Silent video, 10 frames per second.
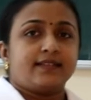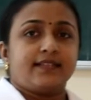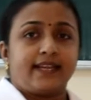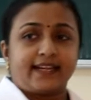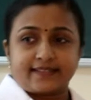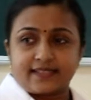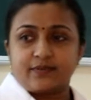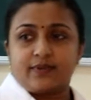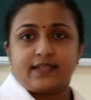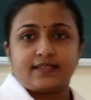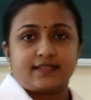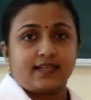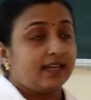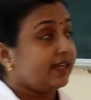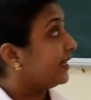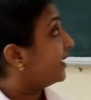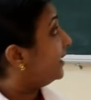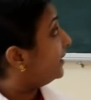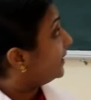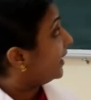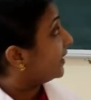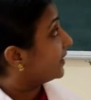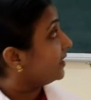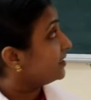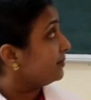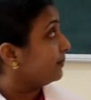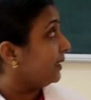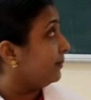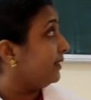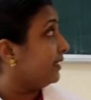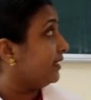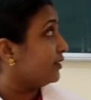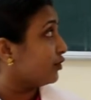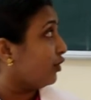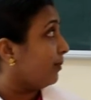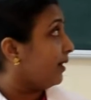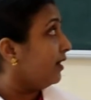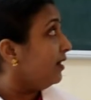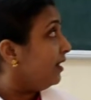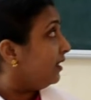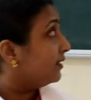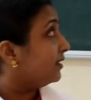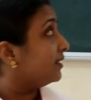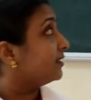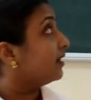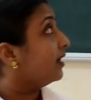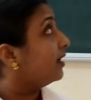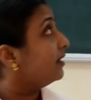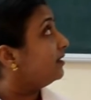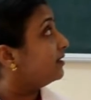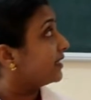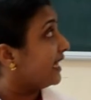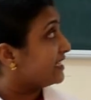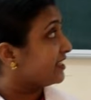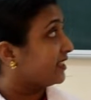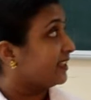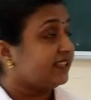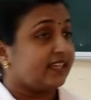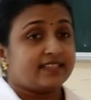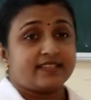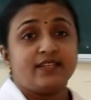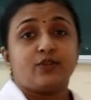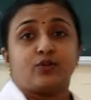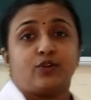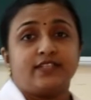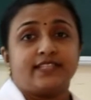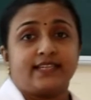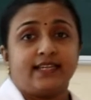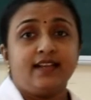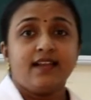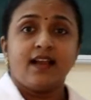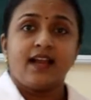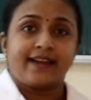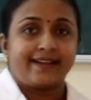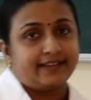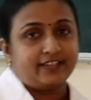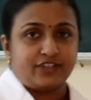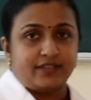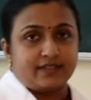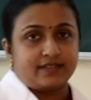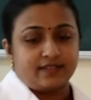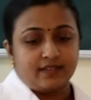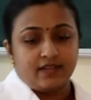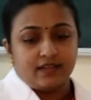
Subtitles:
The next one is the indirect pulmonary trauma. Then the third category, that is the neurological conditions.